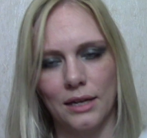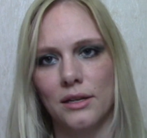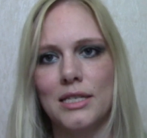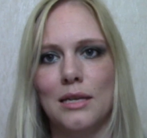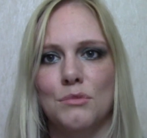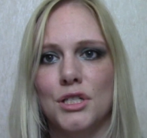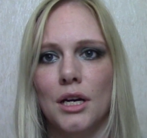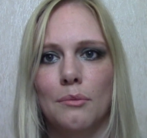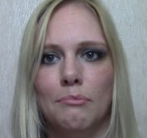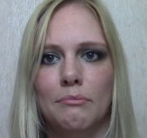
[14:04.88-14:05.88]
and I seem
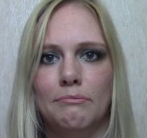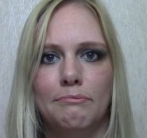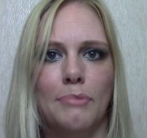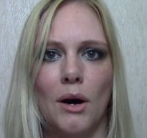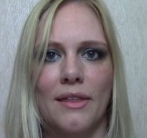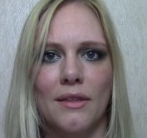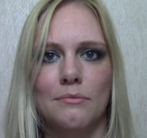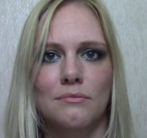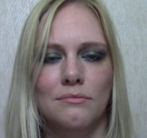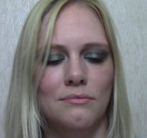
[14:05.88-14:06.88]
to buy
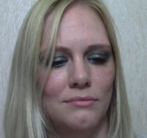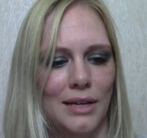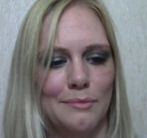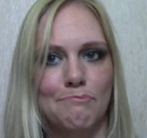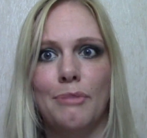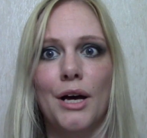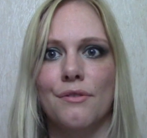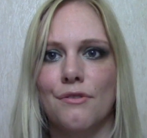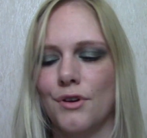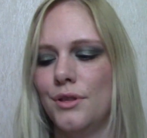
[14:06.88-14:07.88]
them and
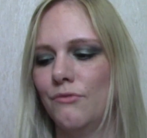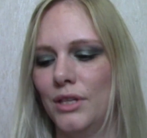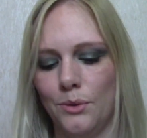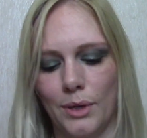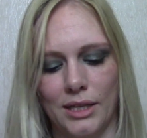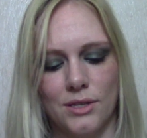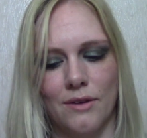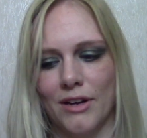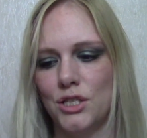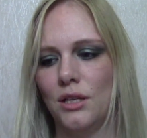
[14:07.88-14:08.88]
burn through them really quickly. So
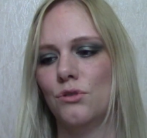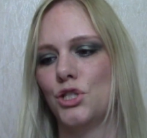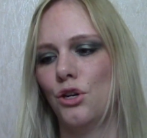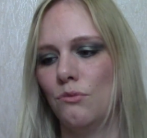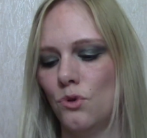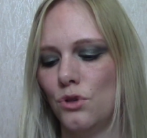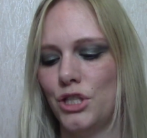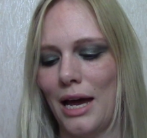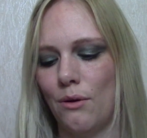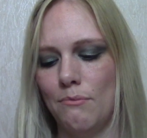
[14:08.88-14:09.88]
I've actually got 2 more
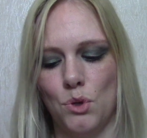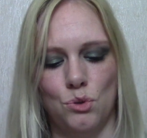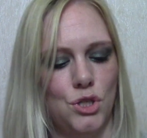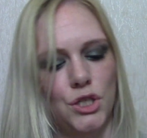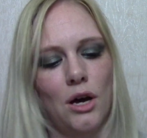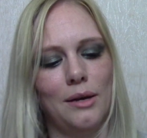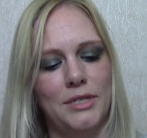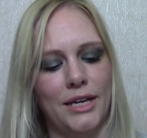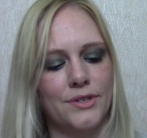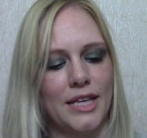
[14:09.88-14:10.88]
shower mousse type
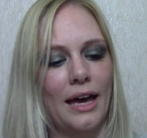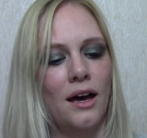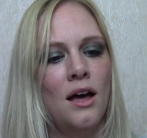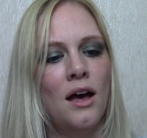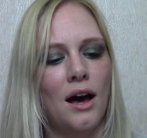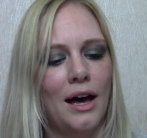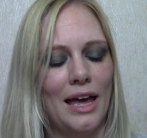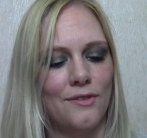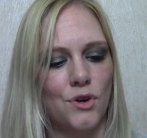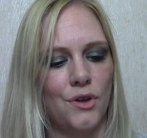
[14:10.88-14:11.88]
deals here. I
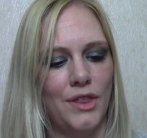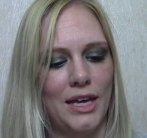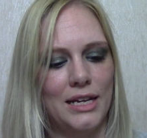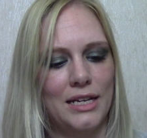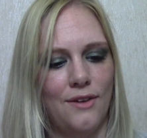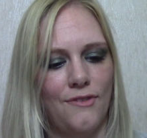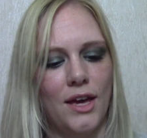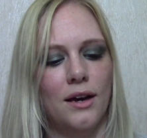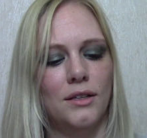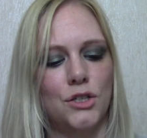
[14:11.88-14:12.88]
have got the
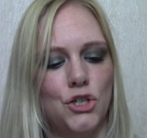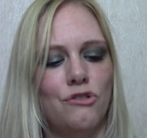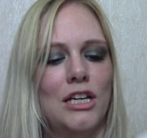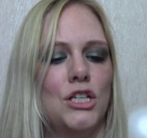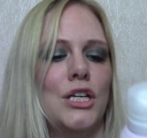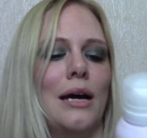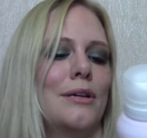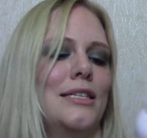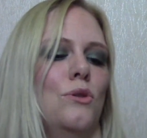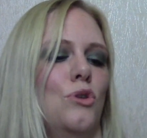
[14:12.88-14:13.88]
Nivea Luxurious
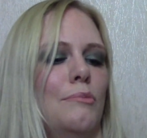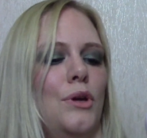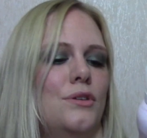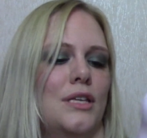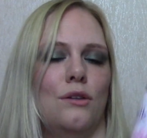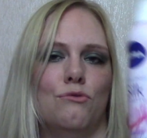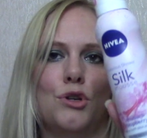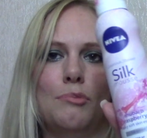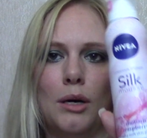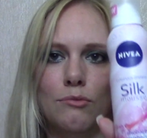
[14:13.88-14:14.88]
Shower Silk Mousse in
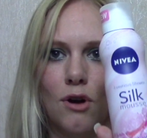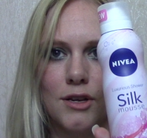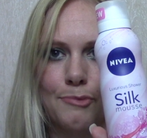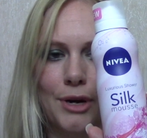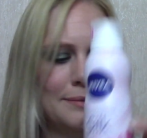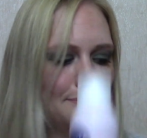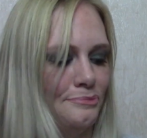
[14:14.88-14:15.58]
Rhubarb Raspberry,